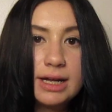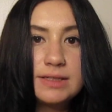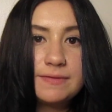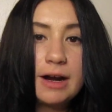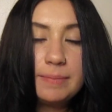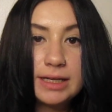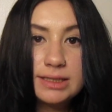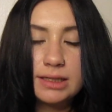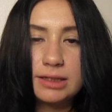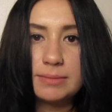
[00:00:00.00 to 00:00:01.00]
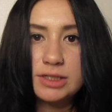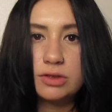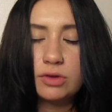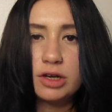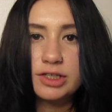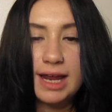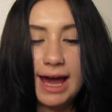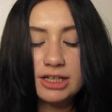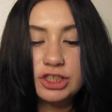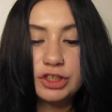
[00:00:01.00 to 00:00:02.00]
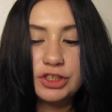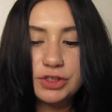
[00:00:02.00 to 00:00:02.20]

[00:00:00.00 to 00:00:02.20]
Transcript: It's a very big deal that Mr. Larson actually